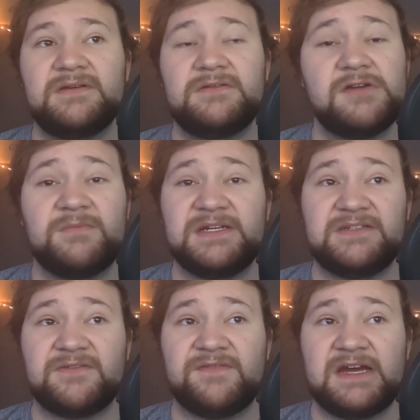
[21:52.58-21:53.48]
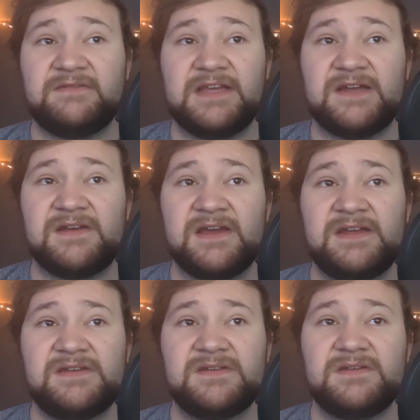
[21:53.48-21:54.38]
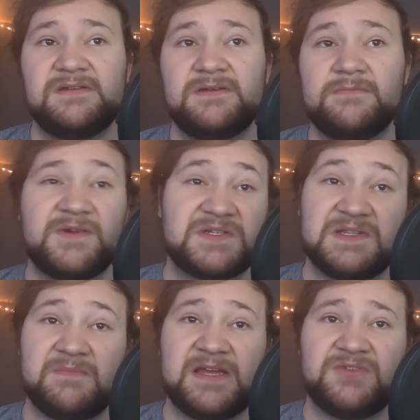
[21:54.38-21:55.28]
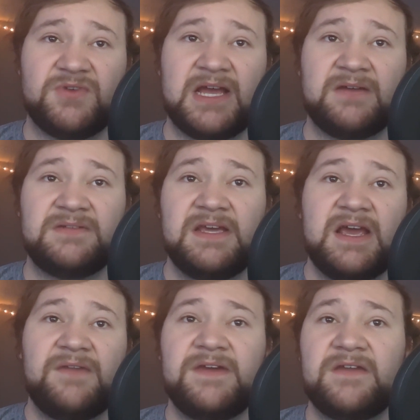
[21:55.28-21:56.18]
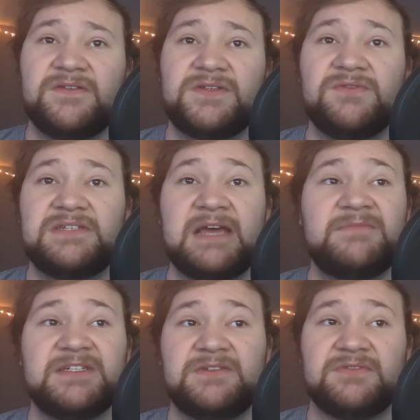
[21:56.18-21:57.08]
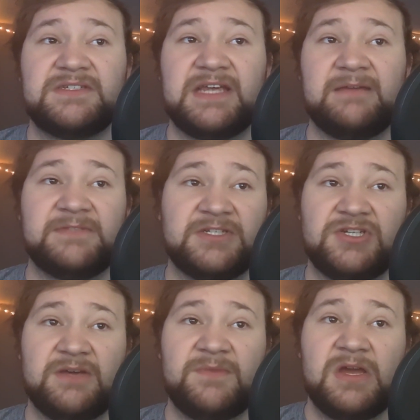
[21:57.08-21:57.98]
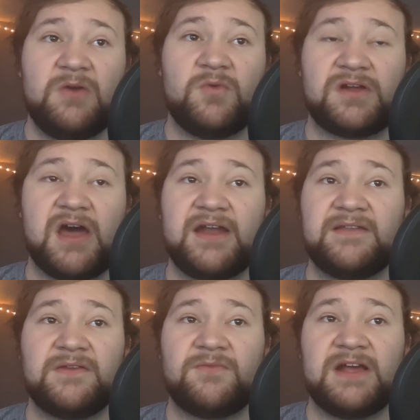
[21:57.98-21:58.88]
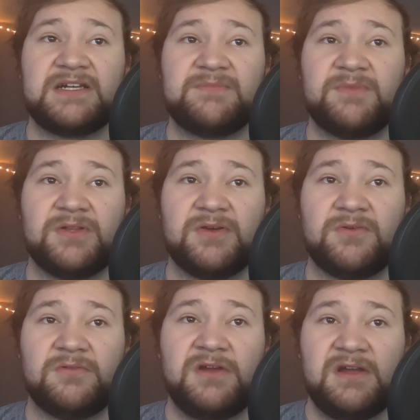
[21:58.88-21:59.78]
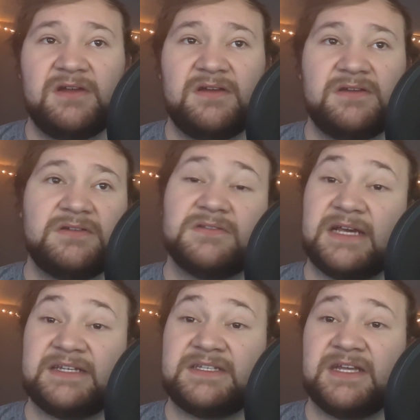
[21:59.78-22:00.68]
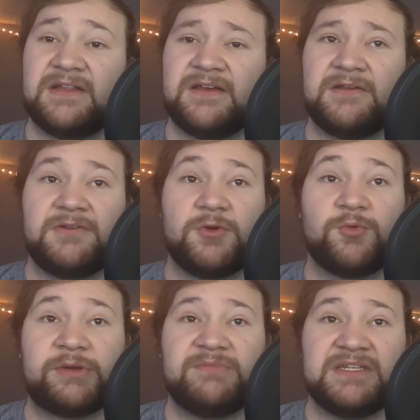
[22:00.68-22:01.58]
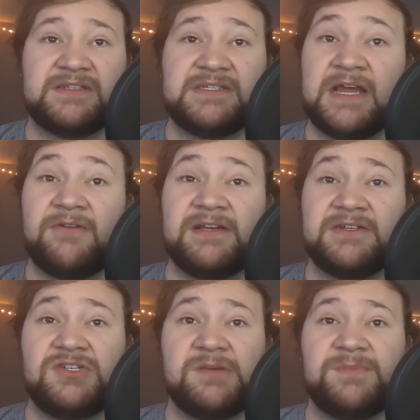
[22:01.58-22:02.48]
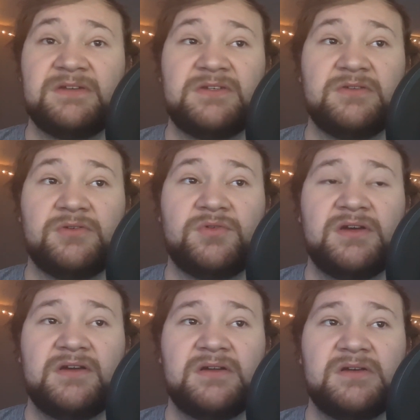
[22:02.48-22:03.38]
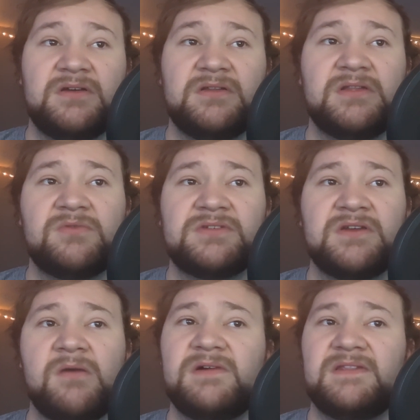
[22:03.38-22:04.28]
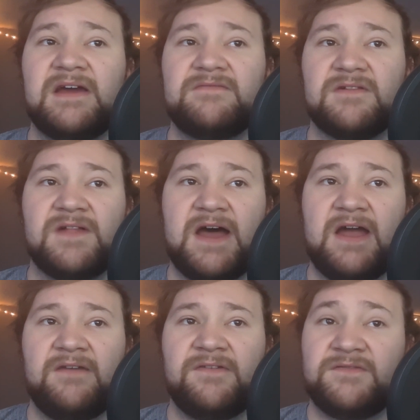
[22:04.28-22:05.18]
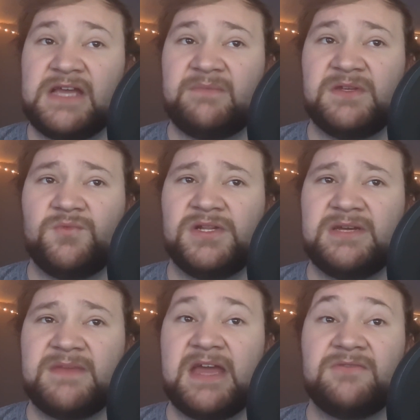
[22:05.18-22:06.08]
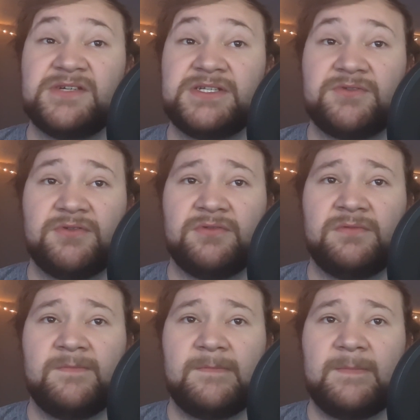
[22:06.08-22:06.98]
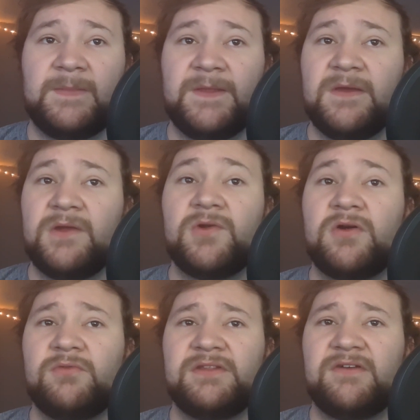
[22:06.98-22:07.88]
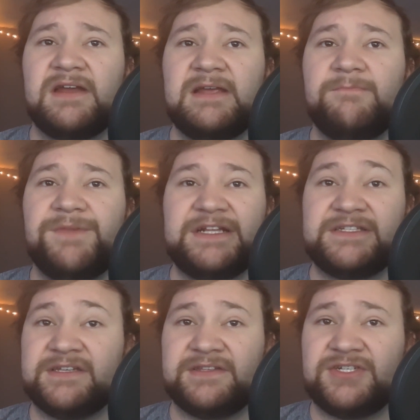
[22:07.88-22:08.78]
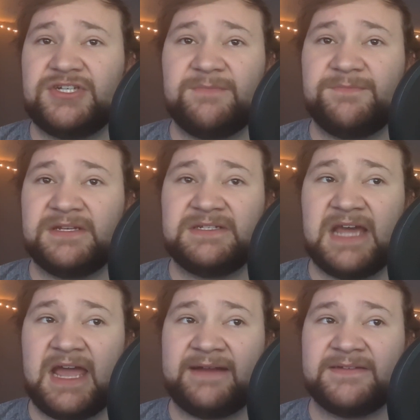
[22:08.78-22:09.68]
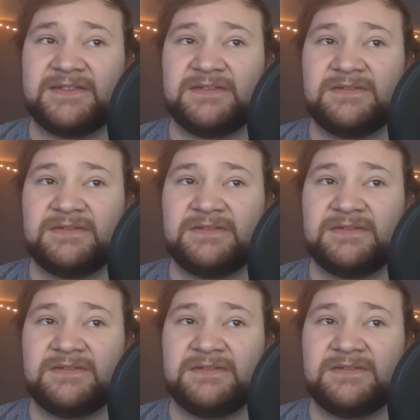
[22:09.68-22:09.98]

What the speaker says: Nobody survived that night. Most of the men drowned, and the others who attempted to escape the ship were caught on the rocks below, like Scylla and Charybdis tearing a ship in two. There was one left alive of Captain William Henry's crew, nor were there any bits of the ship intact.